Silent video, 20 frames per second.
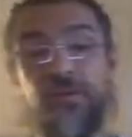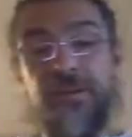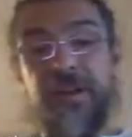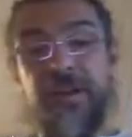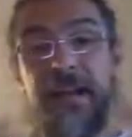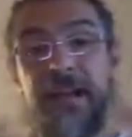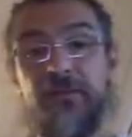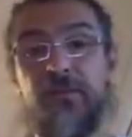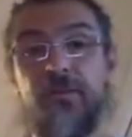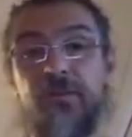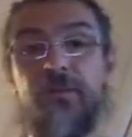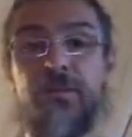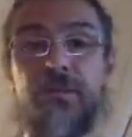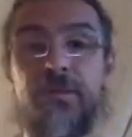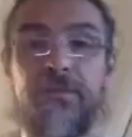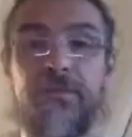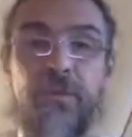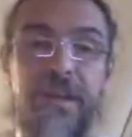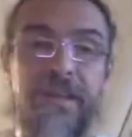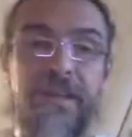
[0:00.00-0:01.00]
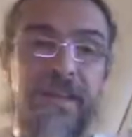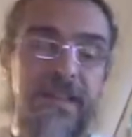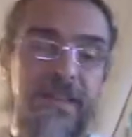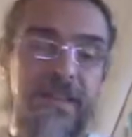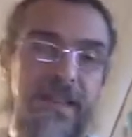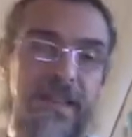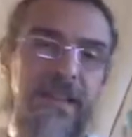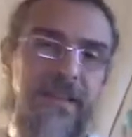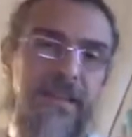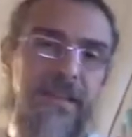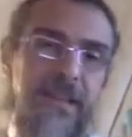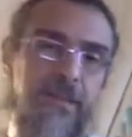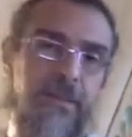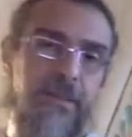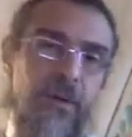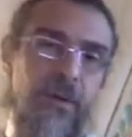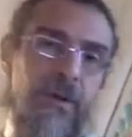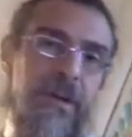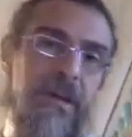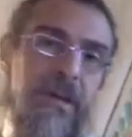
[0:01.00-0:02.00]
try to understand this
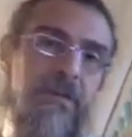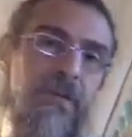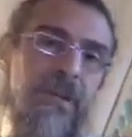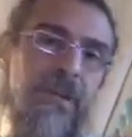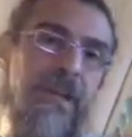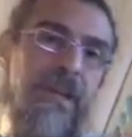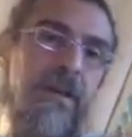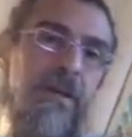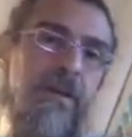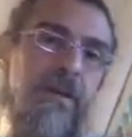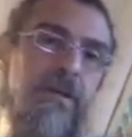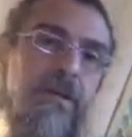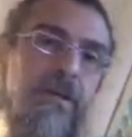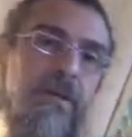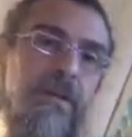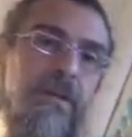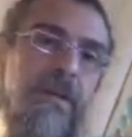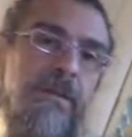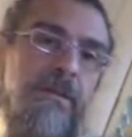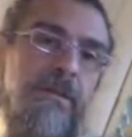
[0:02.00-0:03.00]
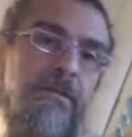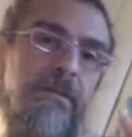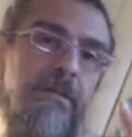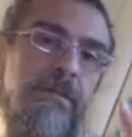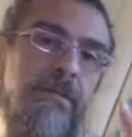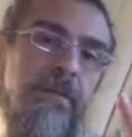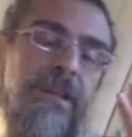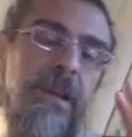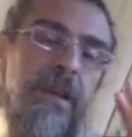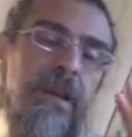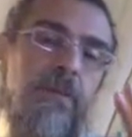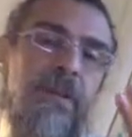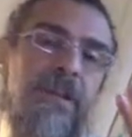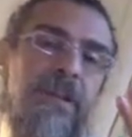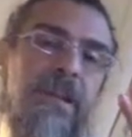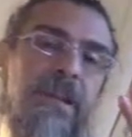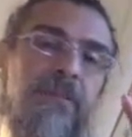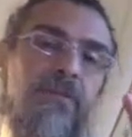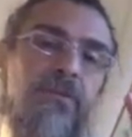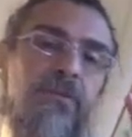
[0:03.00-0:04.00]
problem, what I
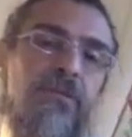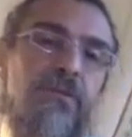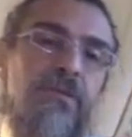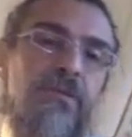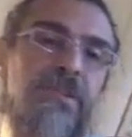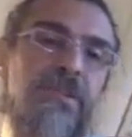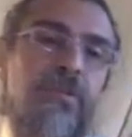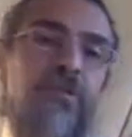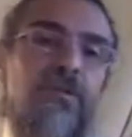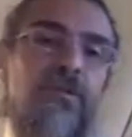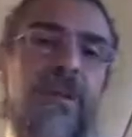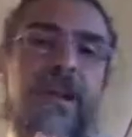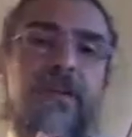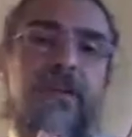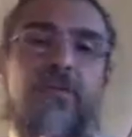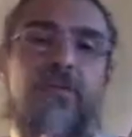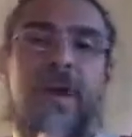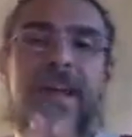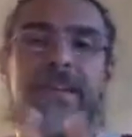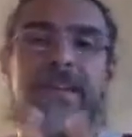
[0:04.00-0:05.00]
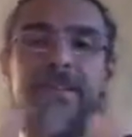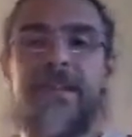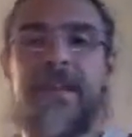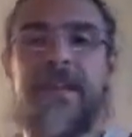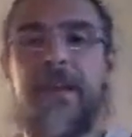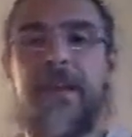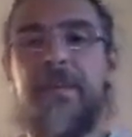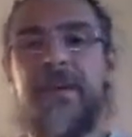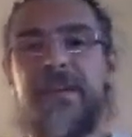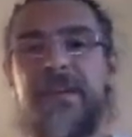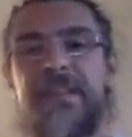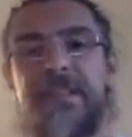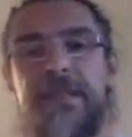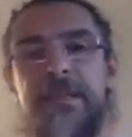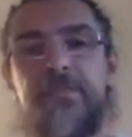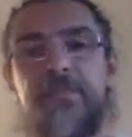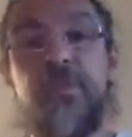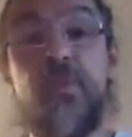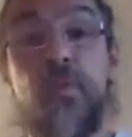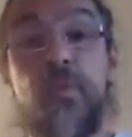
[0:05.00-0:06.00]
will try to do is to try to answer a very
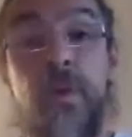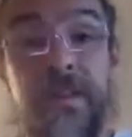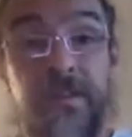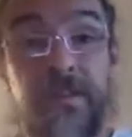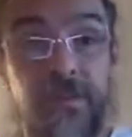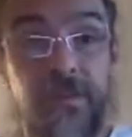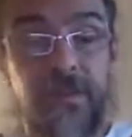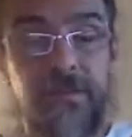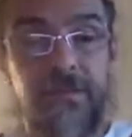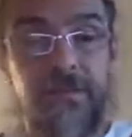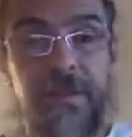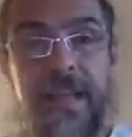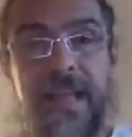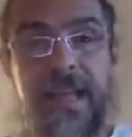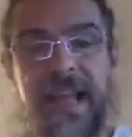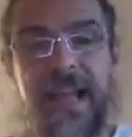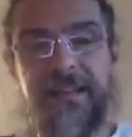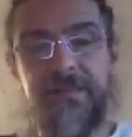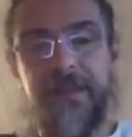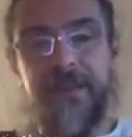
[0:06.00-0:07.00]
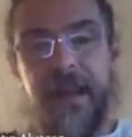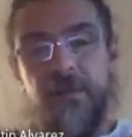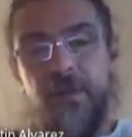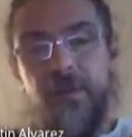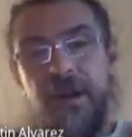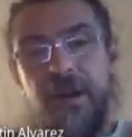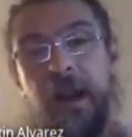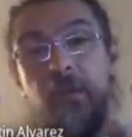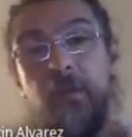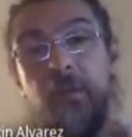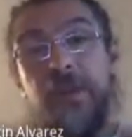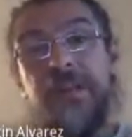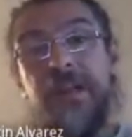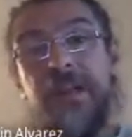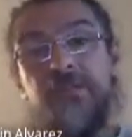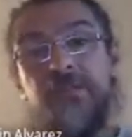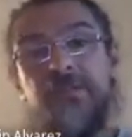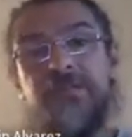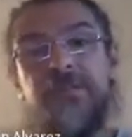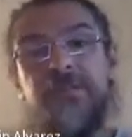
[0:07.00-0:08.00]
simple question, and I will
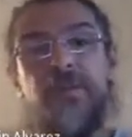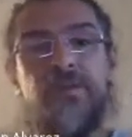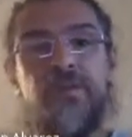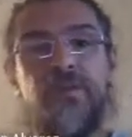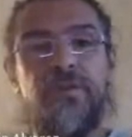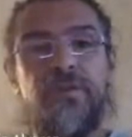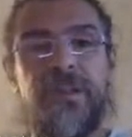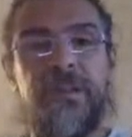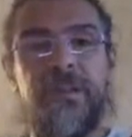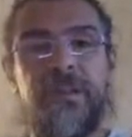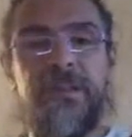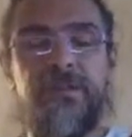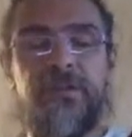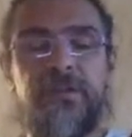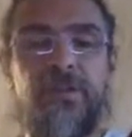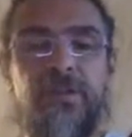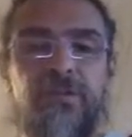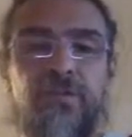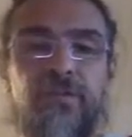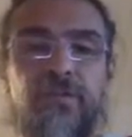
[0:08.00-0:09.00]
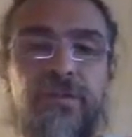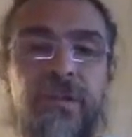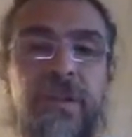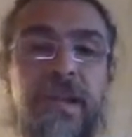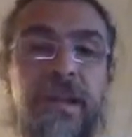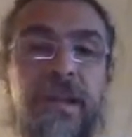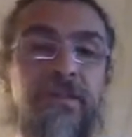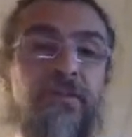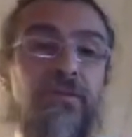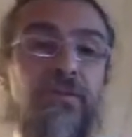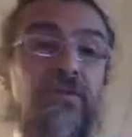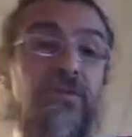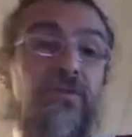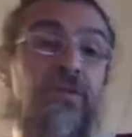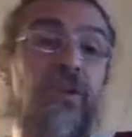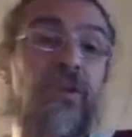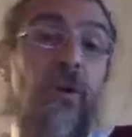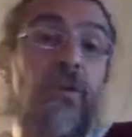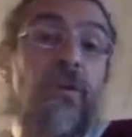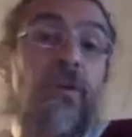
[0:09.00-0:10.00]
try to focus in this talk to
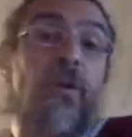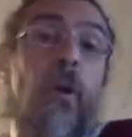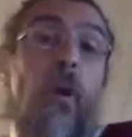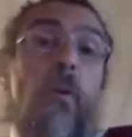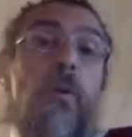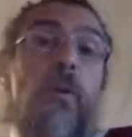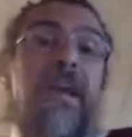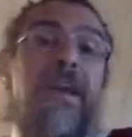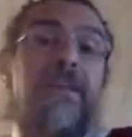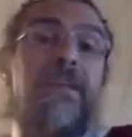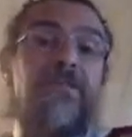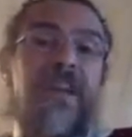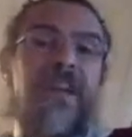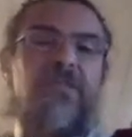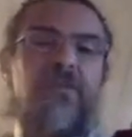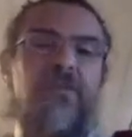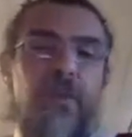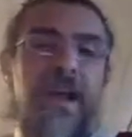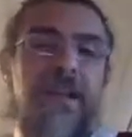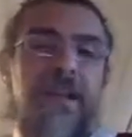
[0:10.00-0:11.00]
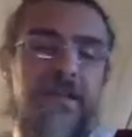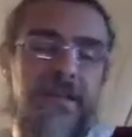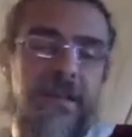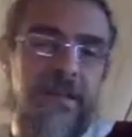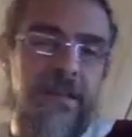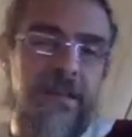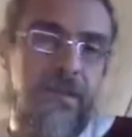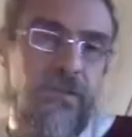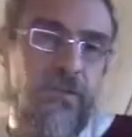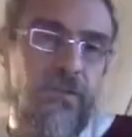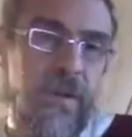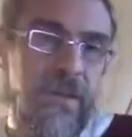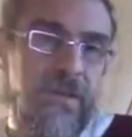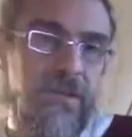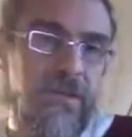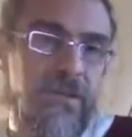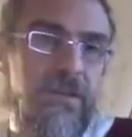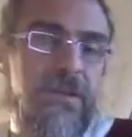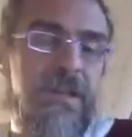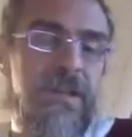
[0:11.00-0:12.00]
show you how we can try to answer this
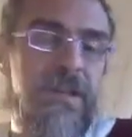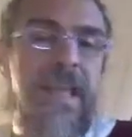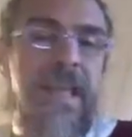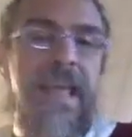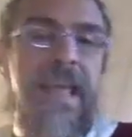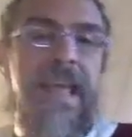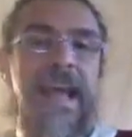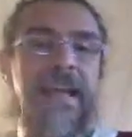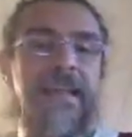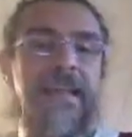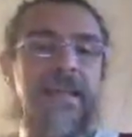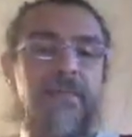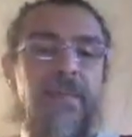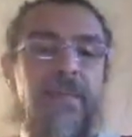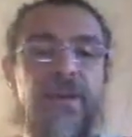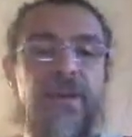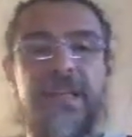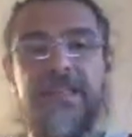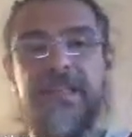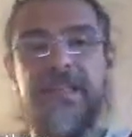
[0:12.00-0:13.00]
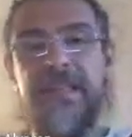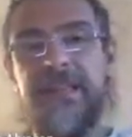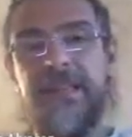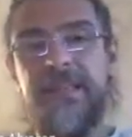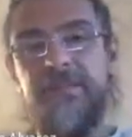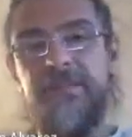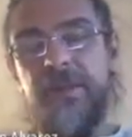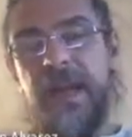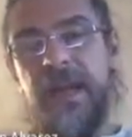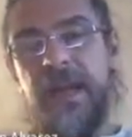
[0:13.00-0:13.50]
question. And the point is that if I